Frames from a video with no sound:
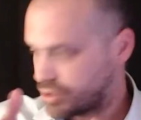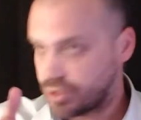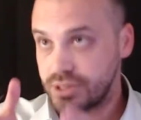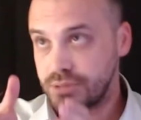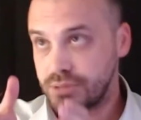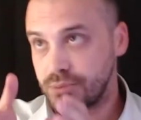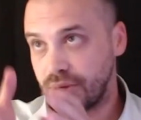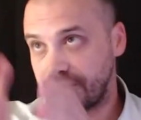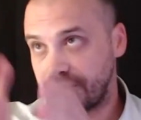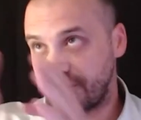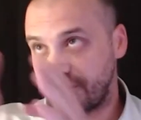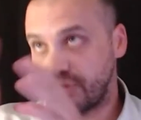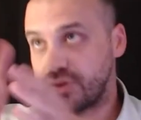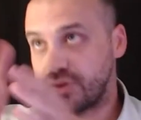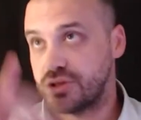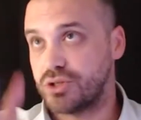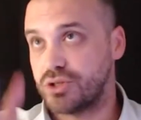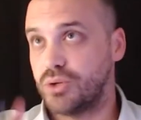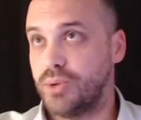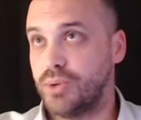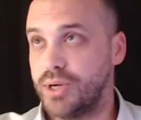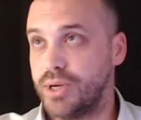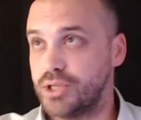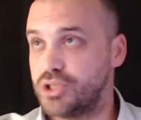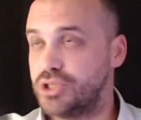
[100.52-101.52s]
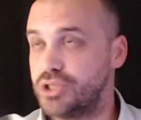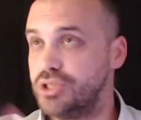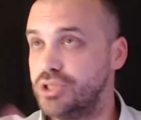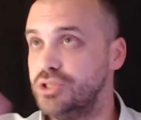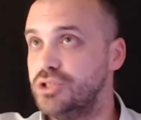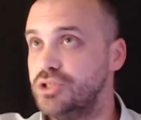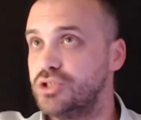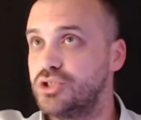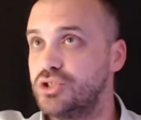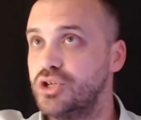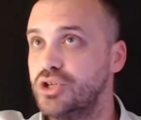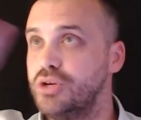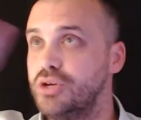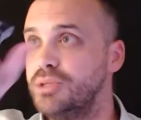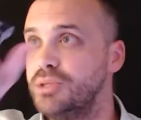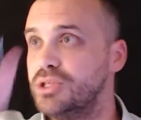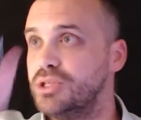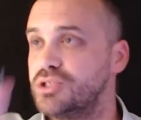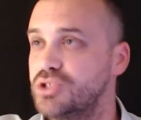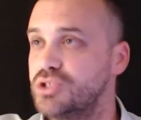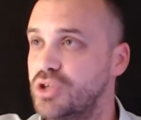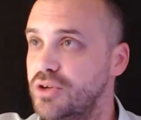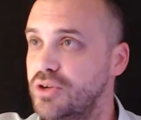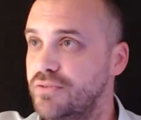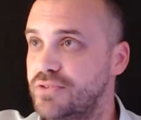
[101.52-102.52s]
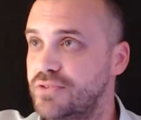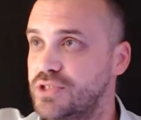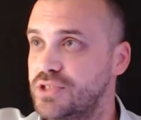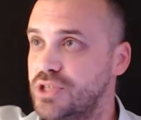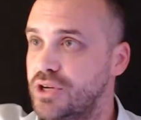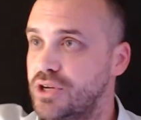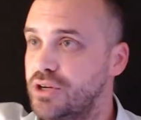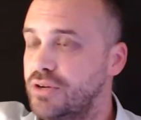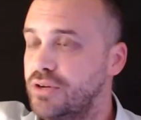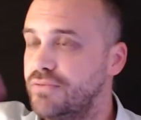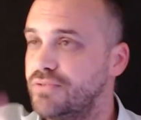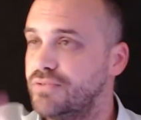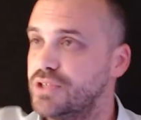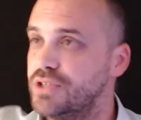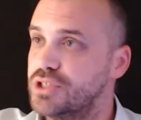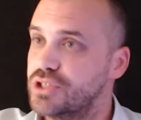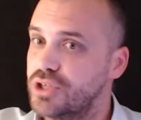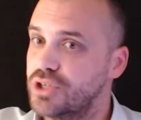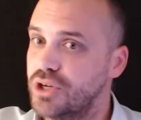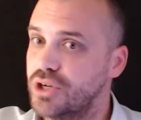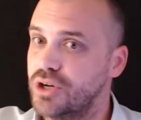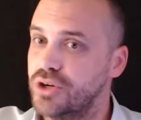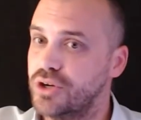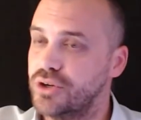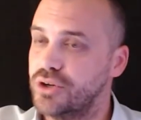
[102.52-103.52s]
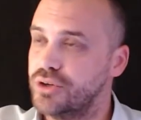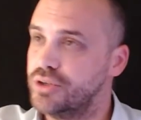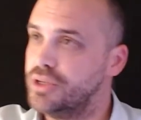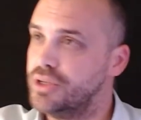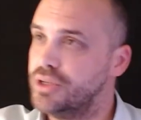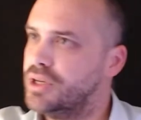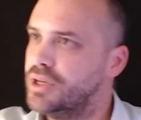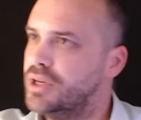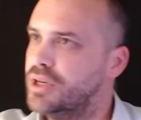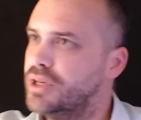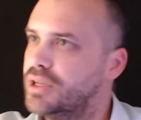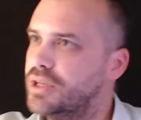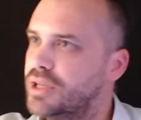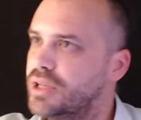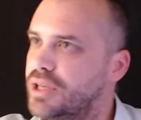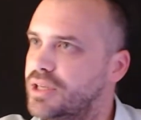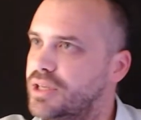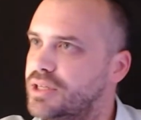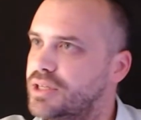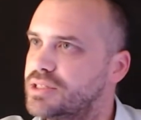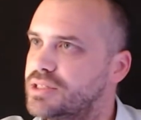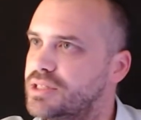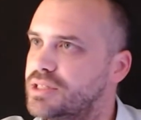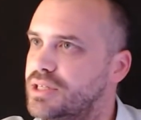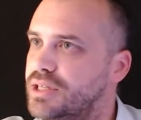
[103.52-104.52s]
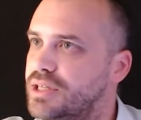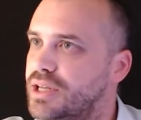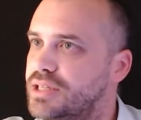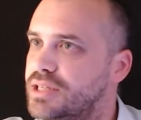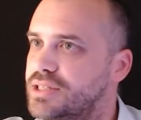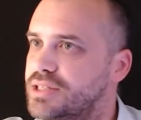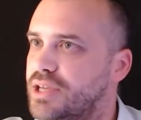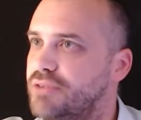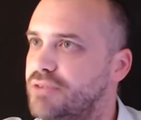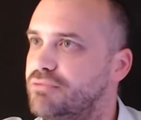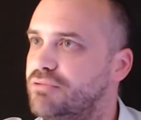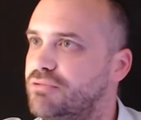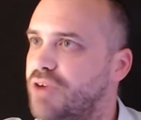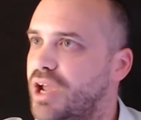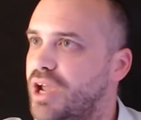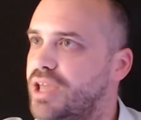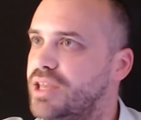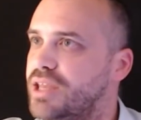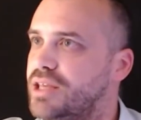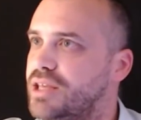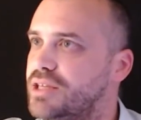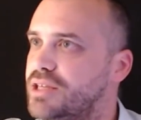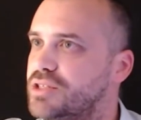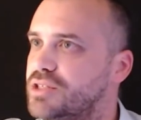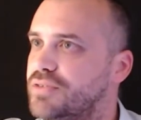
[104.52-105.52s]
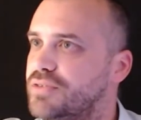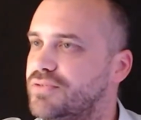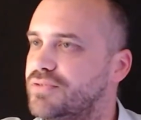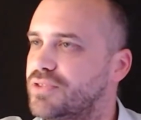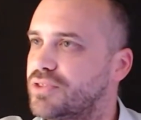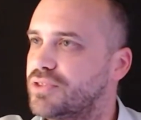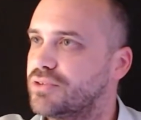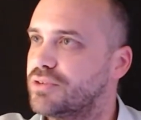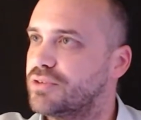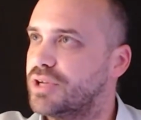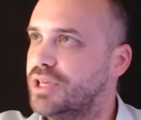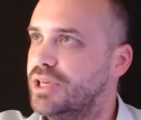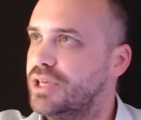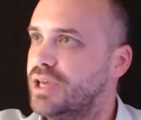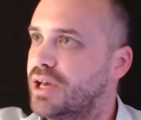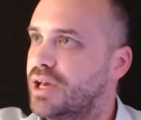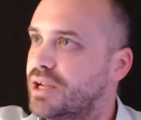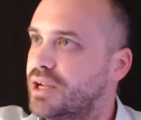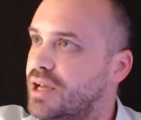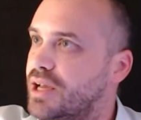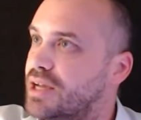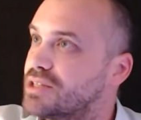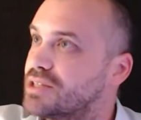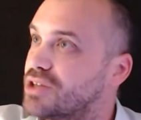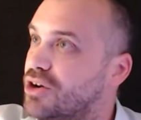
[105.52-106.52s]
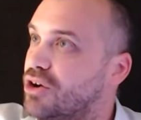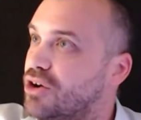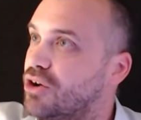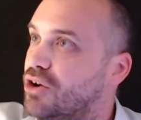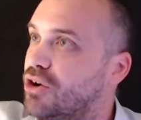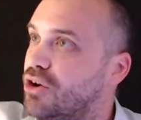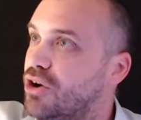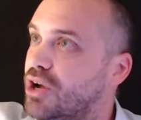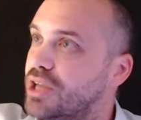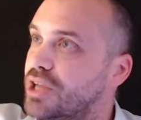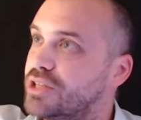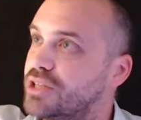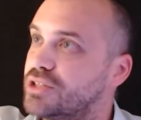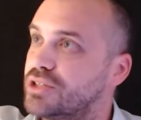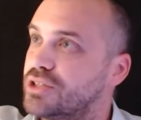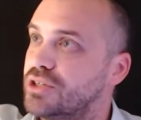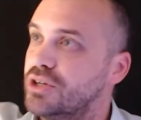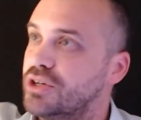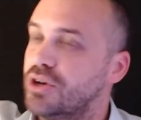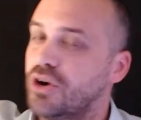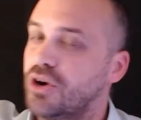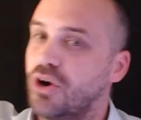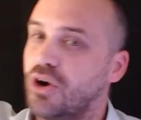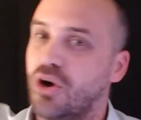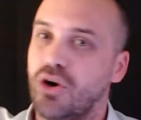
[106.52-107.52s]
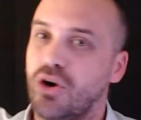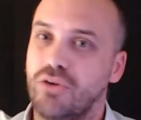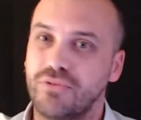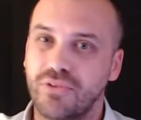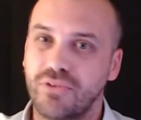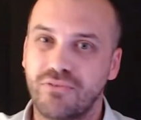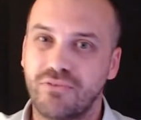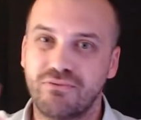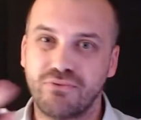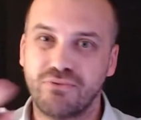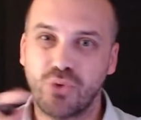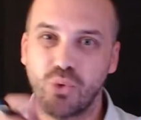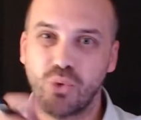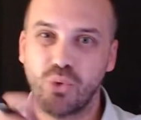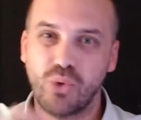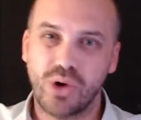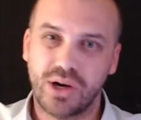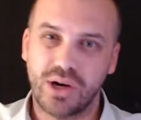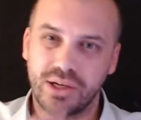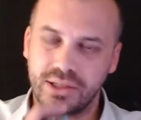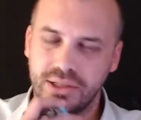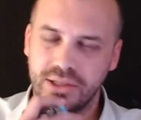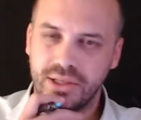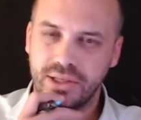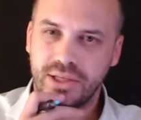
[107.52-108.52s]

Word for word: this is my first question, determine the surface area of this cone. Now you can see it has a radius of 3 and it has a height of 4.